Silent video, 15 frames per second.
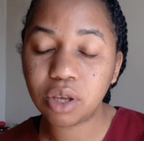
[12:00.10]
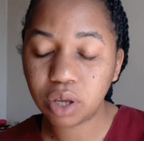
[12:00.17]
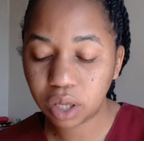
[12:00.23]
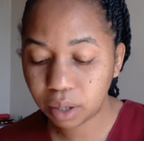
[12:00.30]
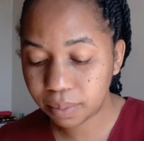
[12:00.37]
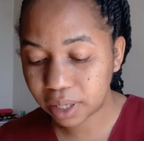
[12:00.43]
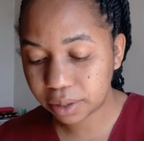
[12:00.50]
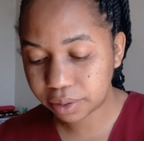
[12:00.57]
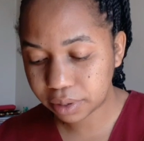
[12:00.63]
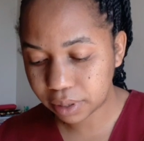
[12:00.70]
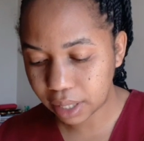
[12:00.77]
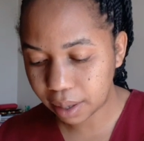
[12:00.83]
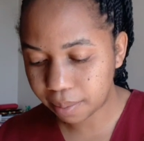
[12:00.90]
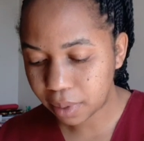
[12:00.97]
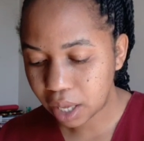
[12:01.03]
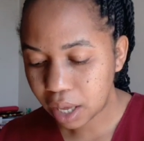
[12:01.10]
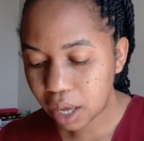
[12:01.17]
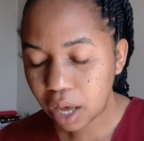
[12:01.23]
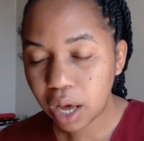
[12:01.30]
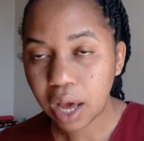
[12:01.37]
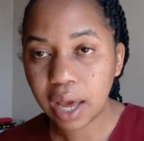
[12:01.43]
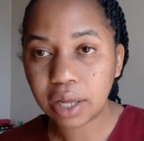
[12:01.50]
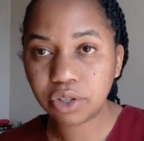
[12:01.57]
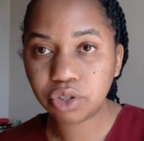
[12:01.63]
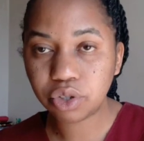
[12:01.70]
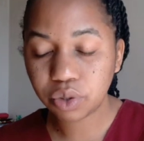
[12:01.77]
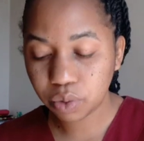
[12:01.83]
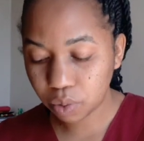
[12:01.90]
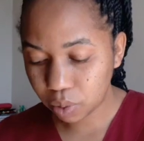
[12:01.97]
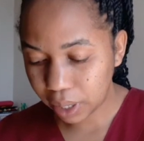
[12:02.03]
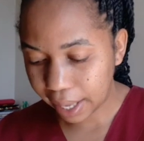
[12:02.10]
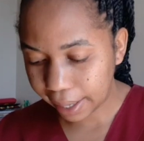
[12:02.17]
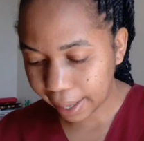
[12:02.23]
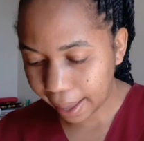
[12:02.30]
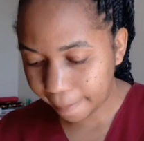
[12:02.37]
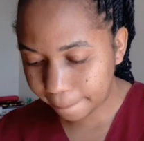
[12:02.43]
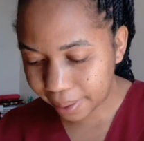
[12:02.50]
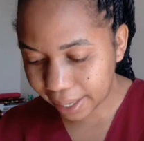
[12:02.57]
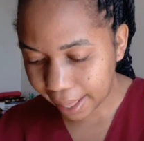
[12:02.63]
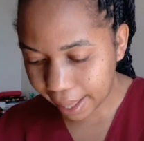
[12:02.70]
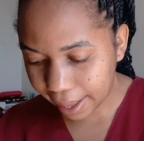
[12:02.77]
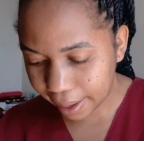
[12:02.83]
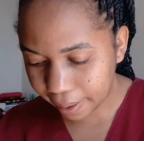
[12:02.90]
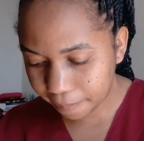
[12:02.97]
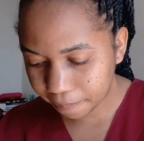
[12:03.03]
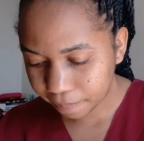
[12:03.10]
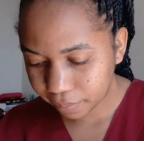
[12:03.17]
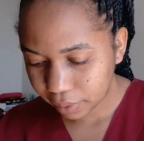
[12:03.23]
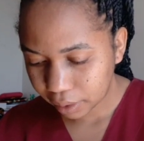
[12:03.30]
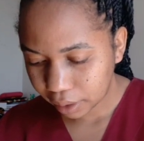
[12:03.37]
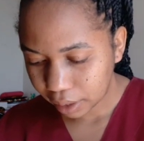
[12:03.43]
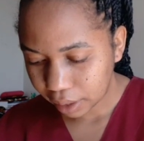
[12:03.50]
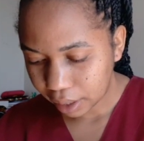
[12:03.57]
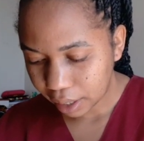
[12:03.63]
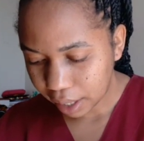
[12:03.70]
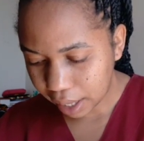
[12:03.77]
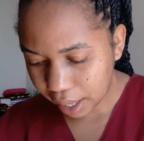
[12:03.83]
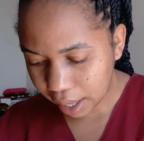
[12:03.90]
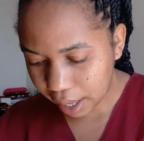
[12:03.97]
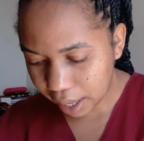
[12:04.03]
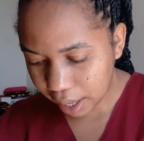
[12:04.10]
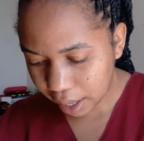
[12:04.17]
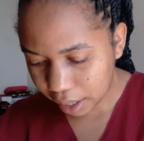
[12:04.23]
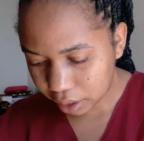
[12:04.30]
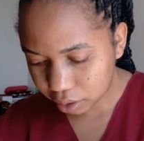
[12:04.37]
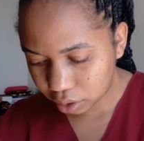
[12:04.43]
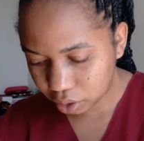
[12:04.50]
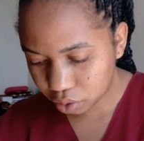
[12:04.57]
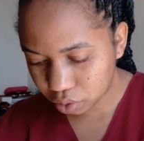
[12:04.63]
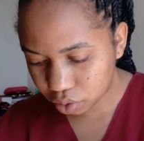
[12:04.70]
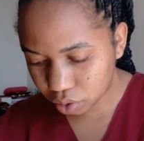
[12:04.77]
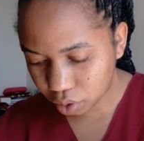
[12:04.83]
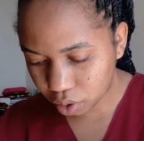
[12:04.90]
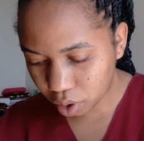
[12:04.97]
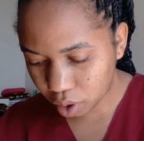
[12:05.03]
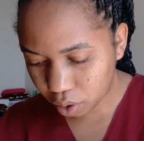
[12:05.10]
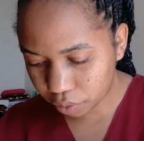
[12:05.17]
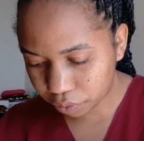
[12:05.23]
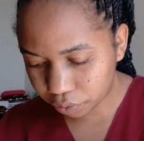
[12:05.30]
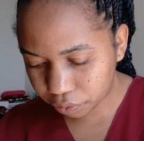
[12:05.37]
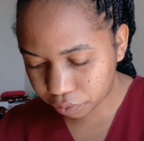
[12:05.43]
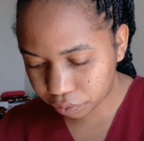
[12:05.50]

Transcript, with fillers: you email to them and you like apply uh you sort of